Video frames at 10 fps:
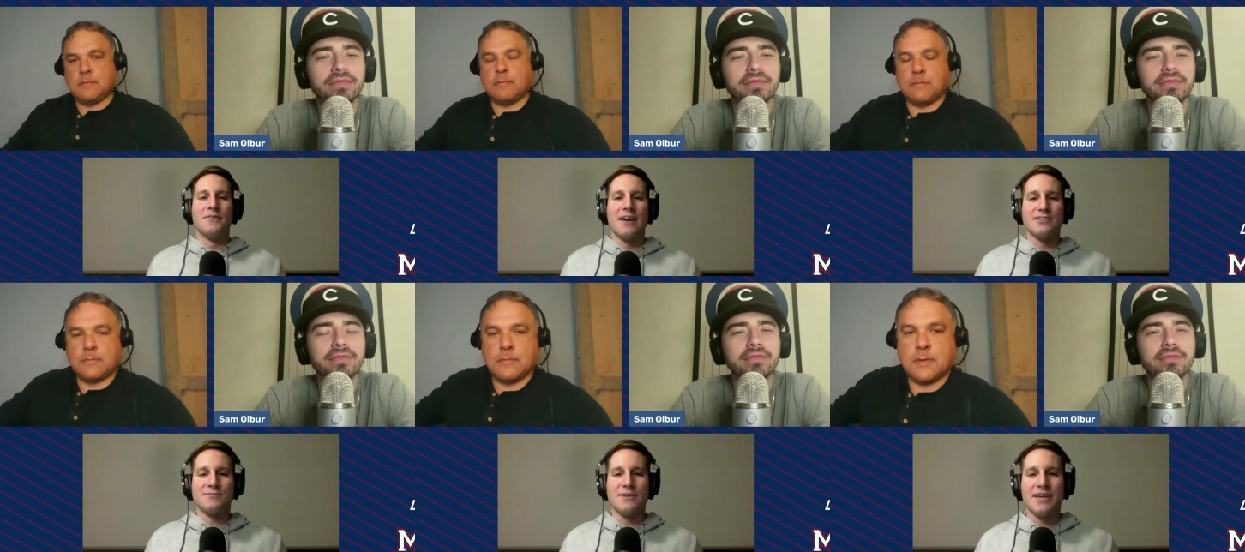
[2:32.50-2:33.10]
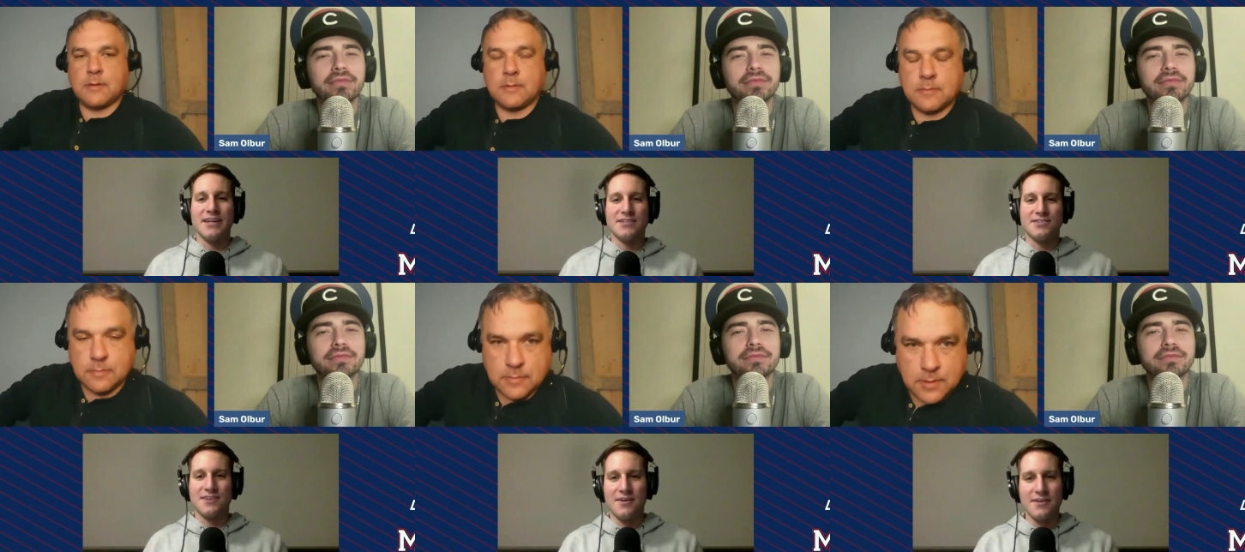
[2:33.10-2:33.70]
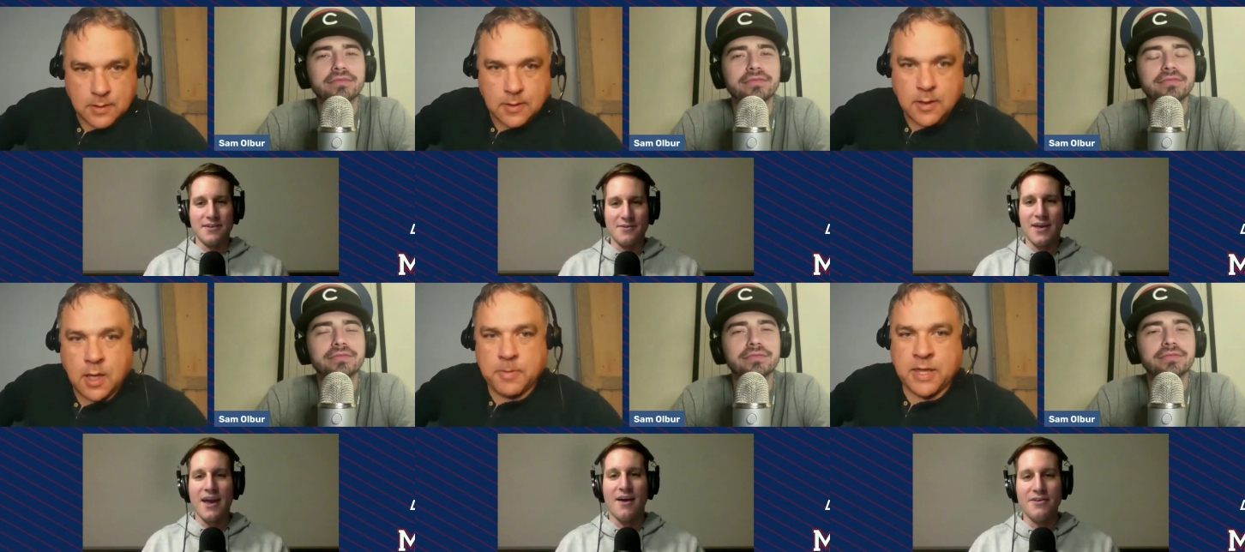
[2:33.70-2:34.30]
Speaker 1: as we get started.
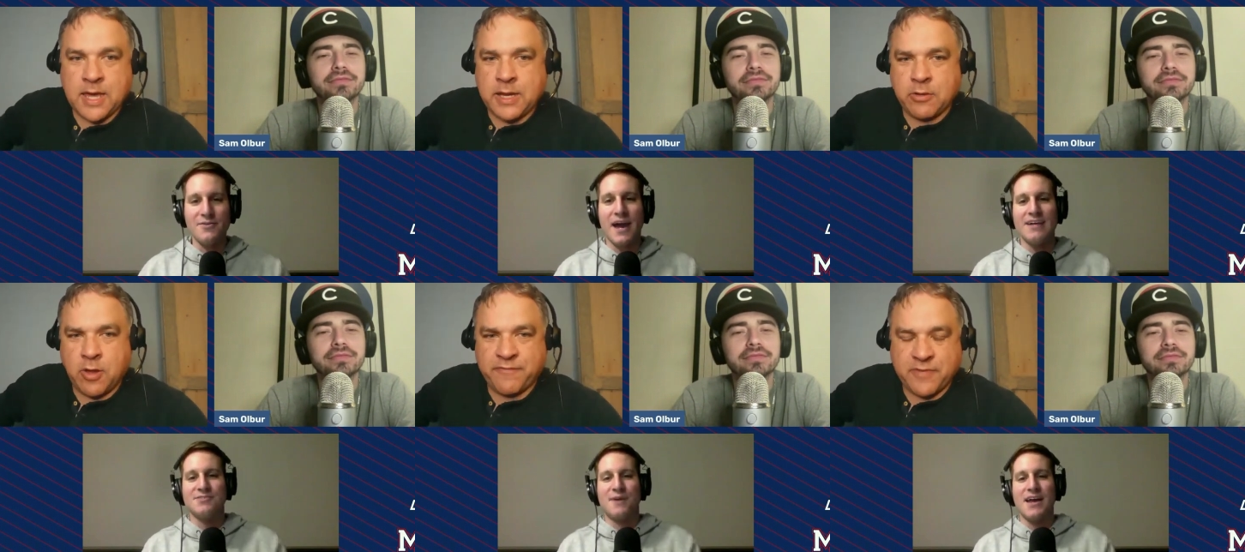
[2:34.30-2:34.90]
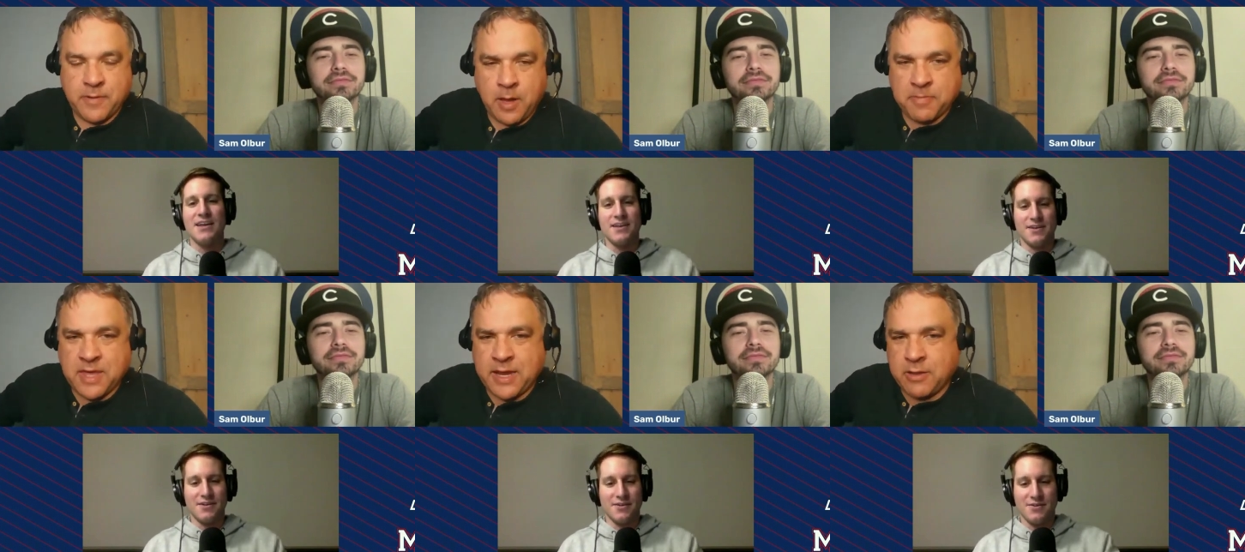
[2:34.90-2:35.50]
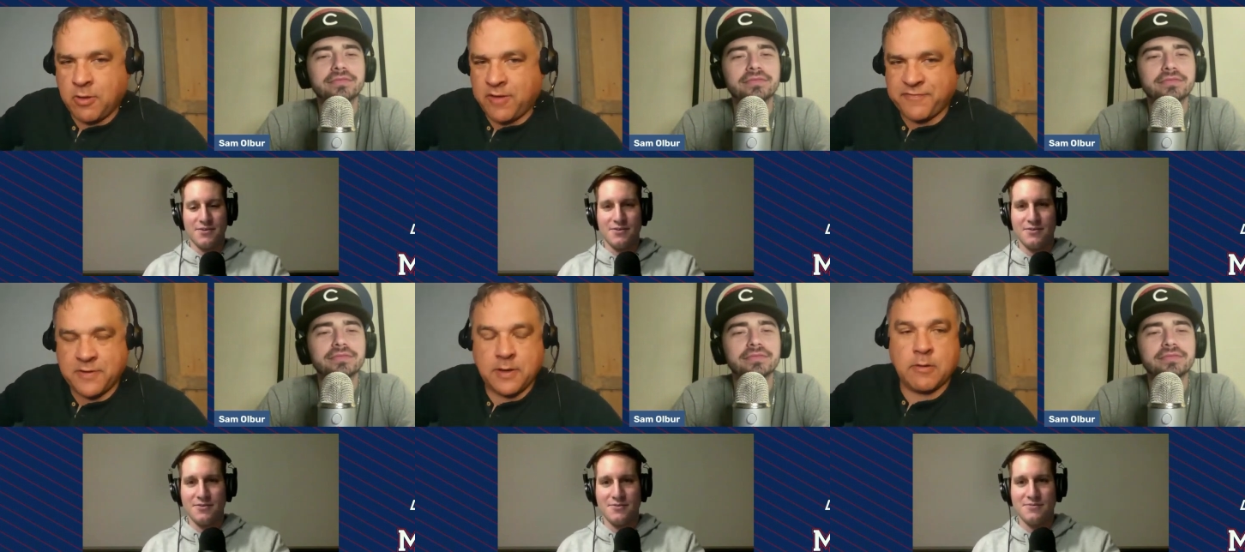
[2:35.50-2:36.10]
Okay, are you guys Lofton. ready?
Speaker 2: I'm Penny
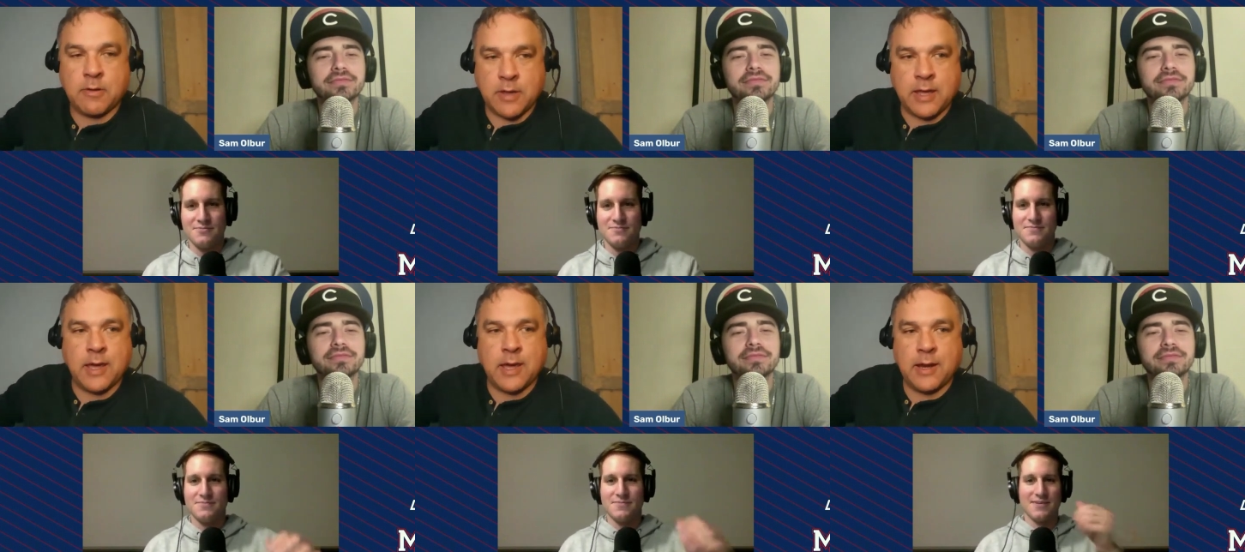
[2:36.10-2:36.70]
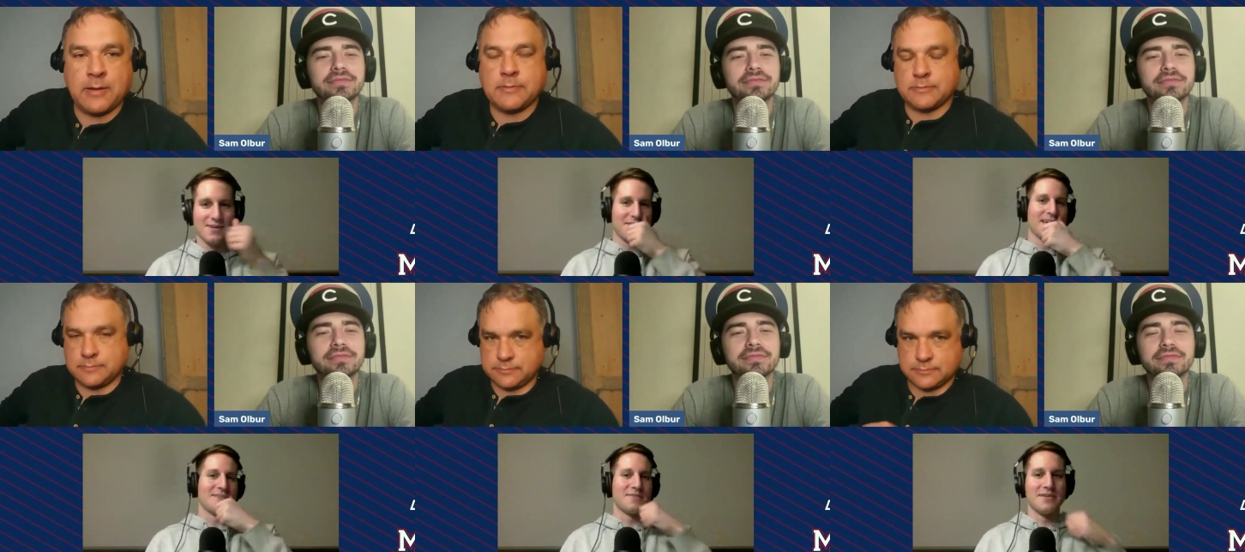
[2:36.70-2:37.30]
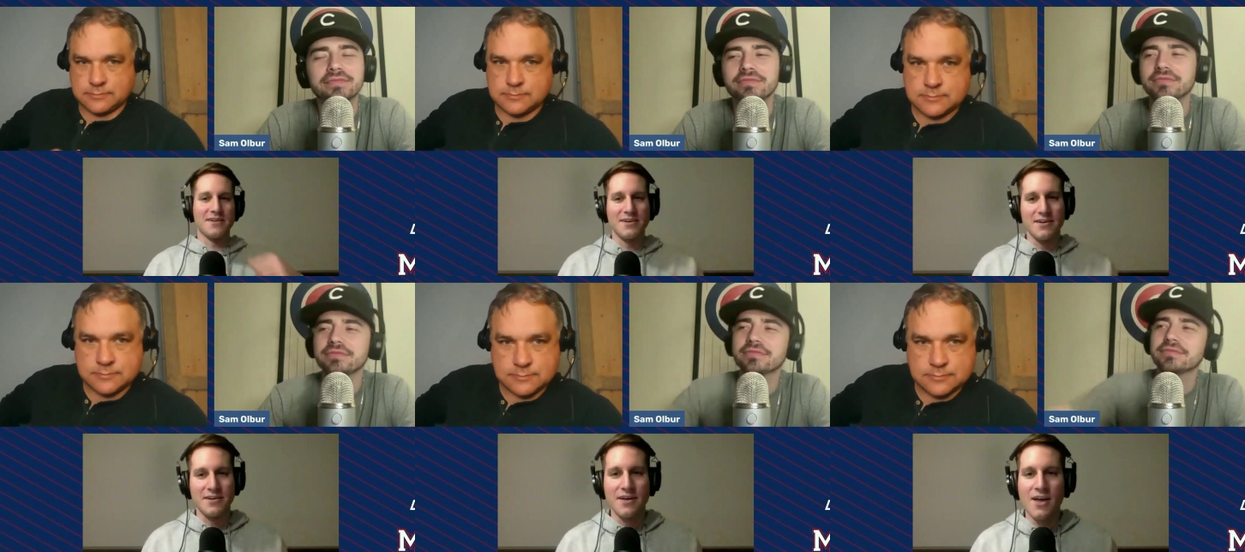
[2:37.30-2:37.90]
Lofton here. Okay, got it. Okay, very
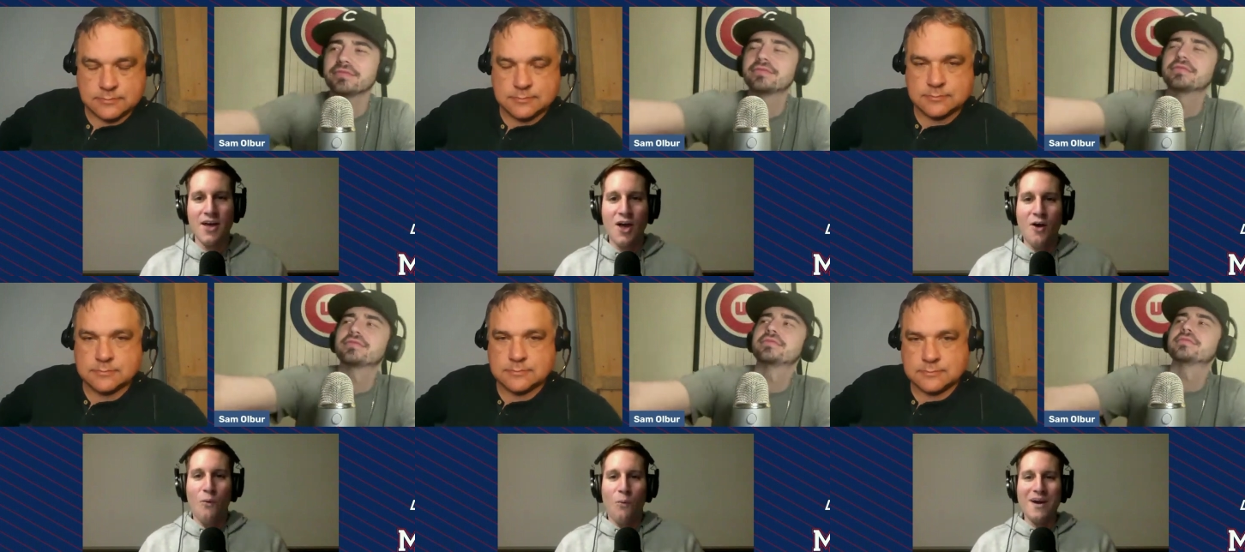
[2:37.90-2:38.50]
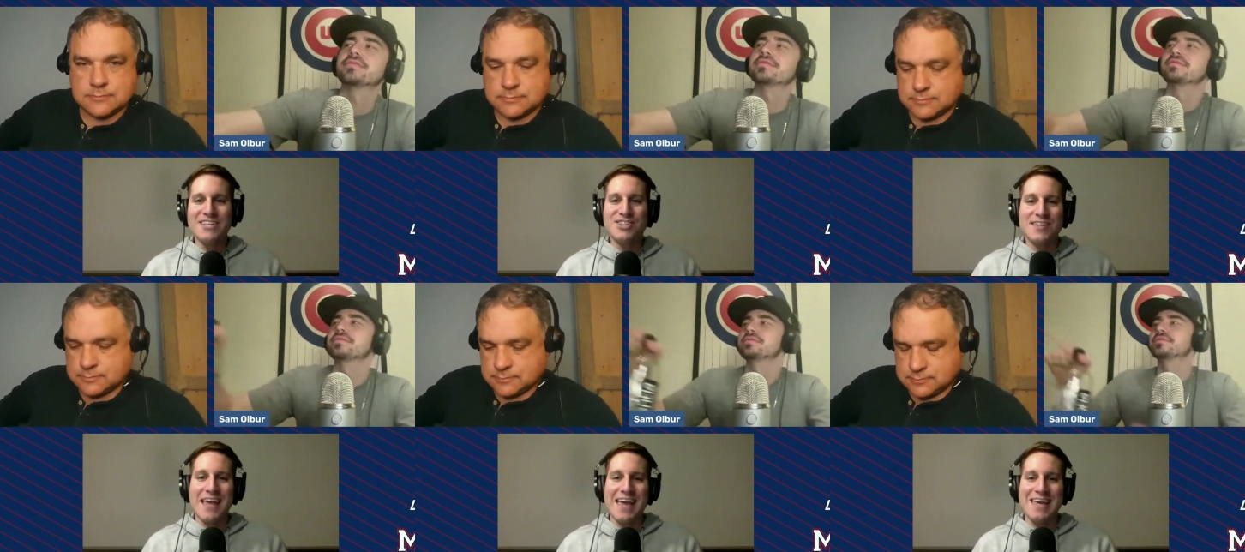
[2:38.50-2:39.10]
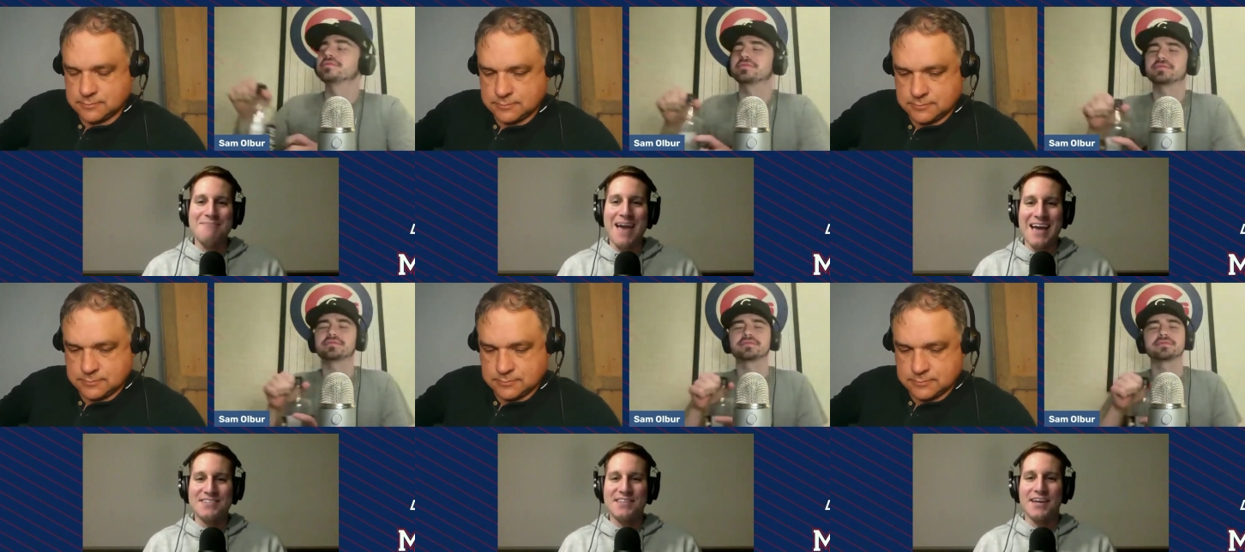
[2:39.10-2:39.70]
good.
Speaker 1: Which name
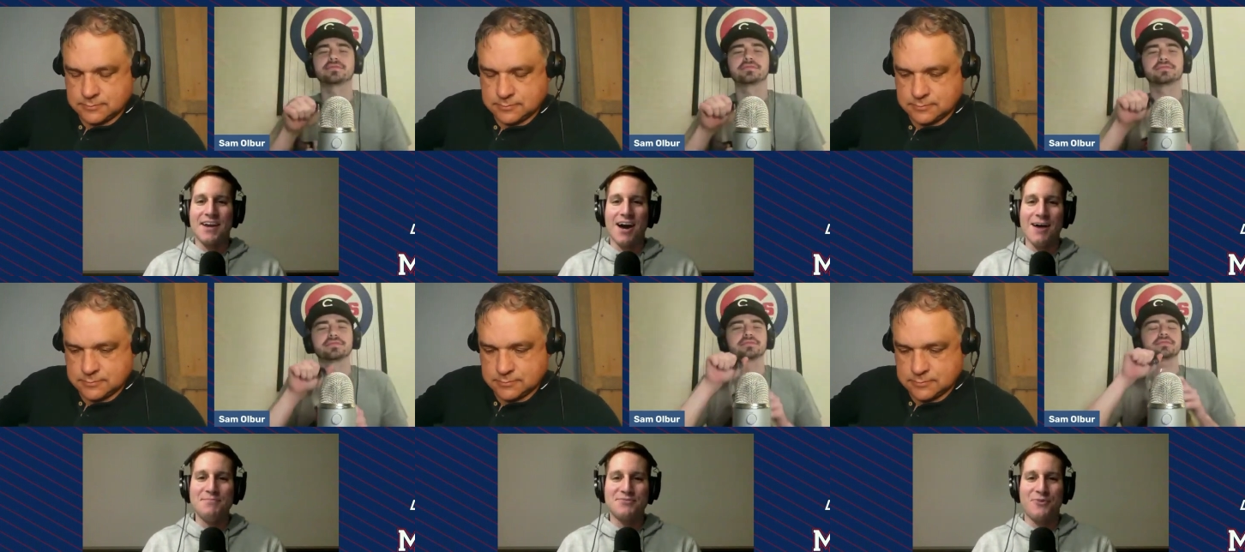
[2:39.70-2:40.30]
has the Cubs